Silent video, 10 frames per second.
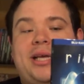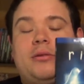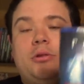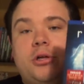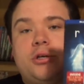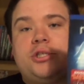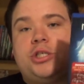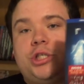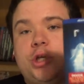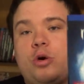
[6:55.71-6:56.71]
It looked
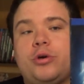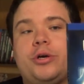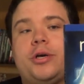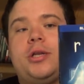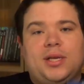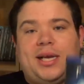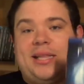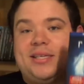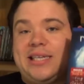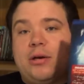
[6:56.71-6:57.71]
so good,
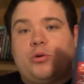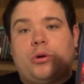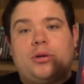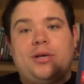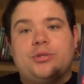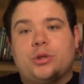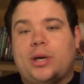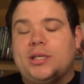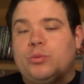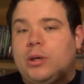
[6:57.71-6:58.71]
and the sound quality was
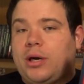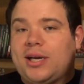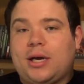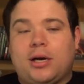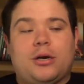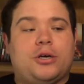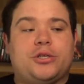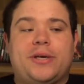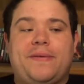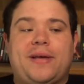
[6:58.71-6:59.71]
great as well. I'd
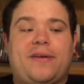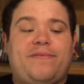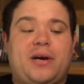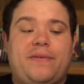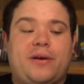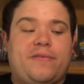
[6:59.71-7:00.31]
also give that a 5 out of